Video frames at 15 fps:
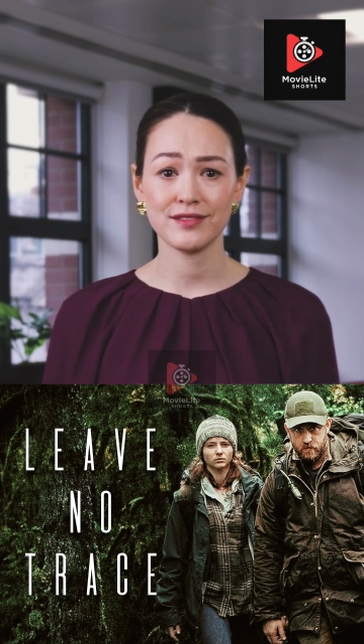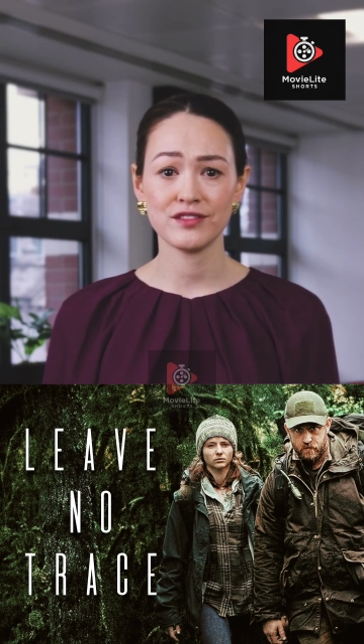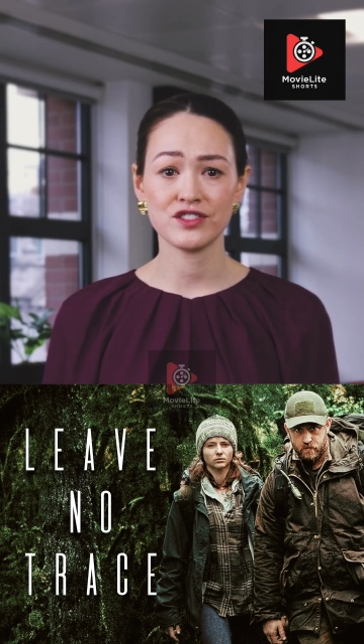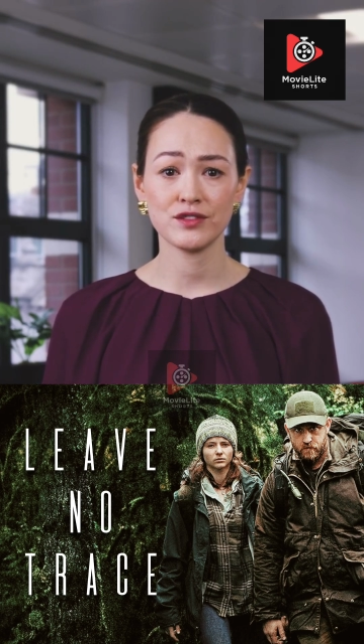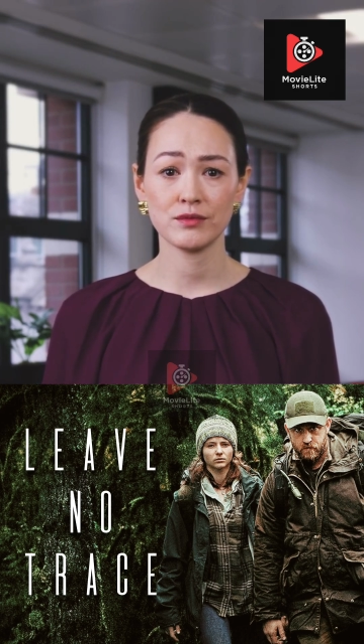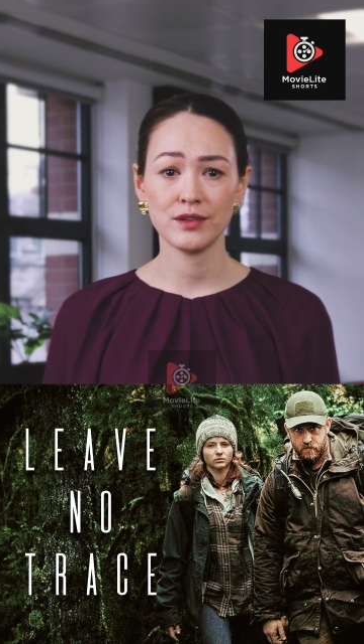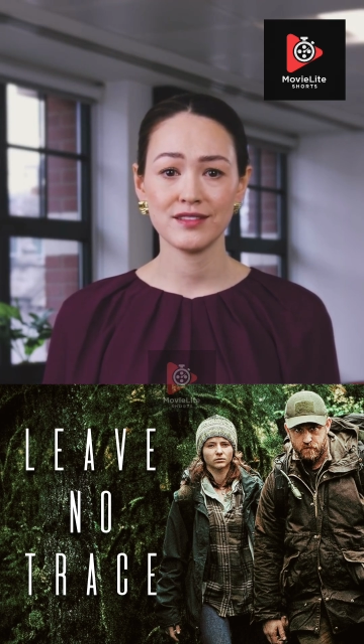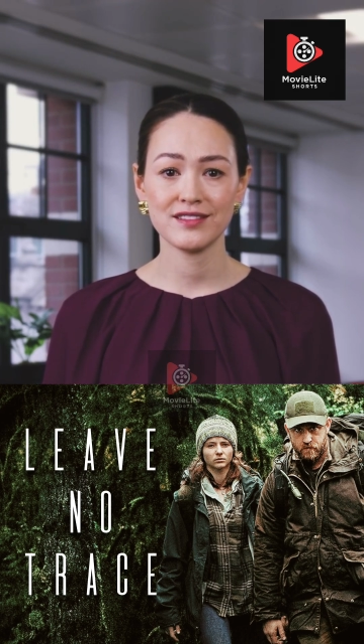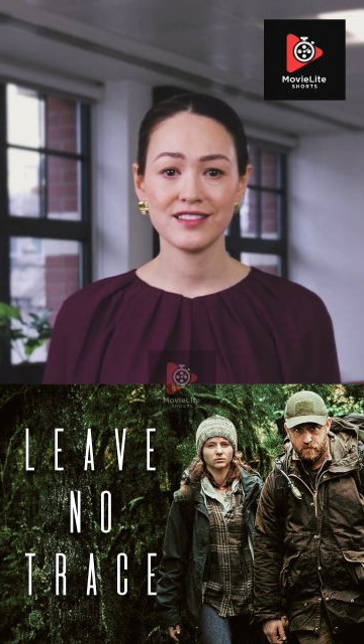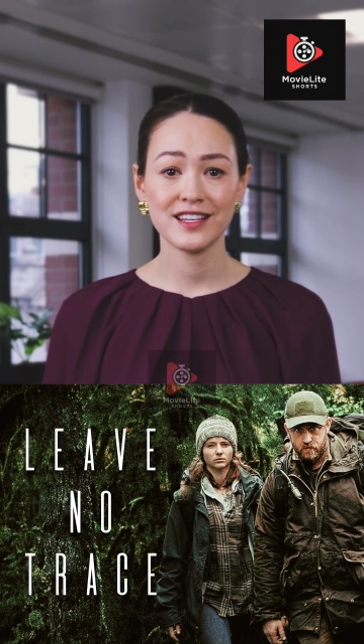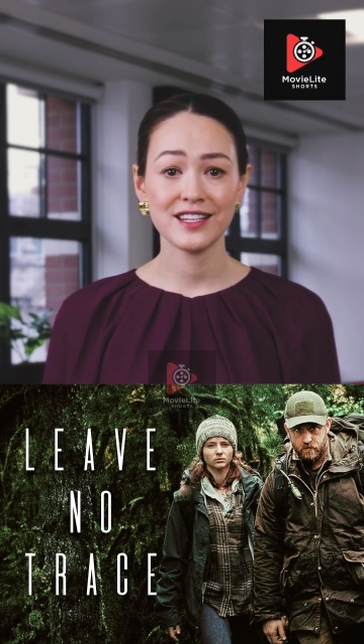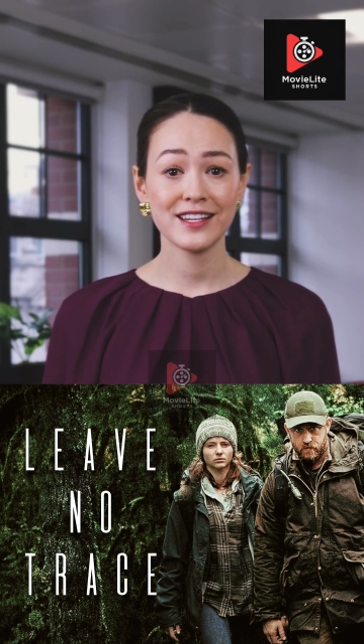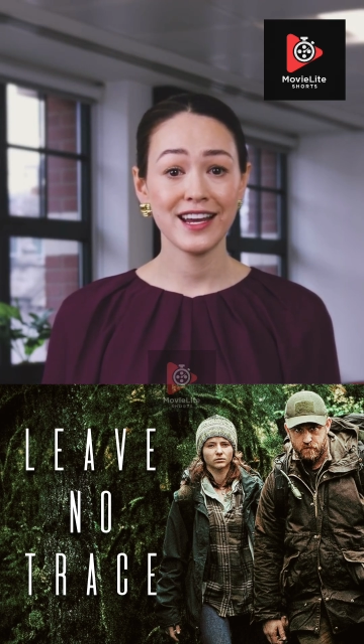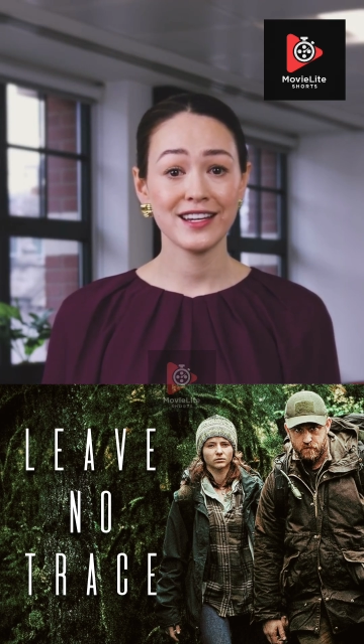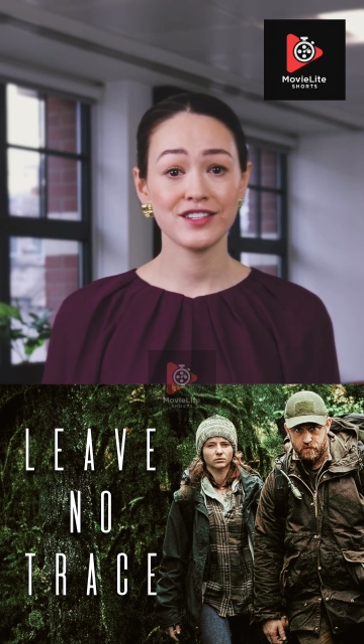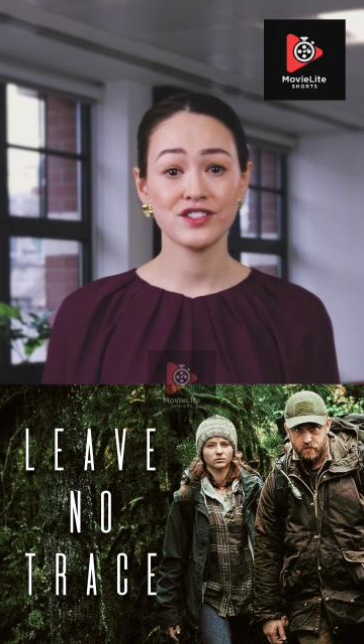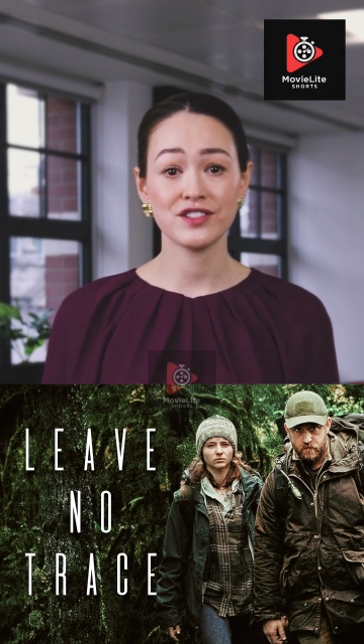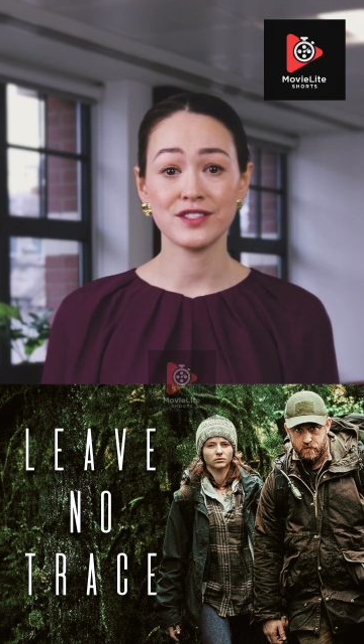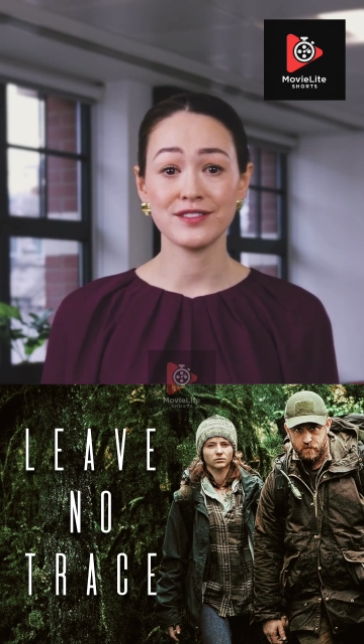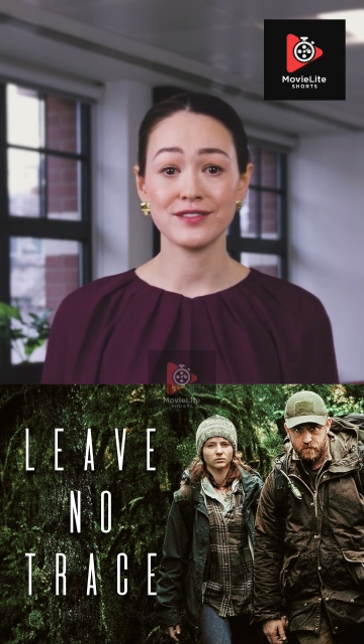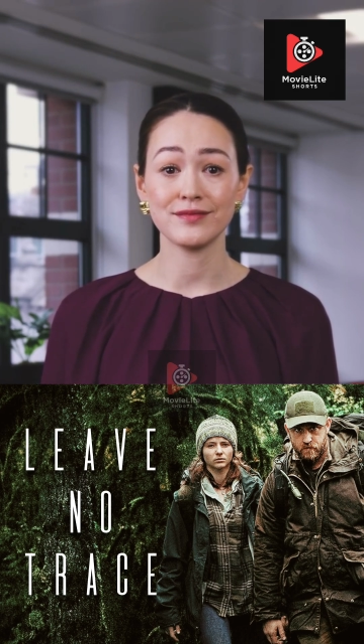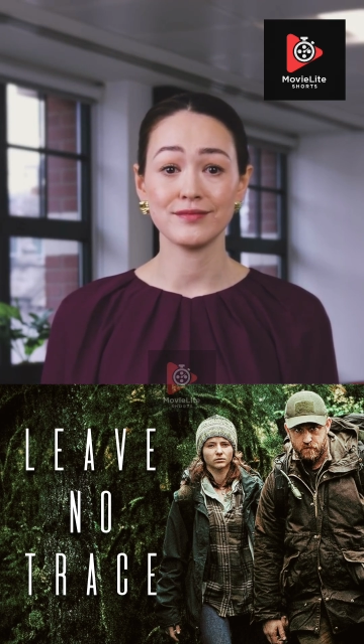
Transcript: She wants connection.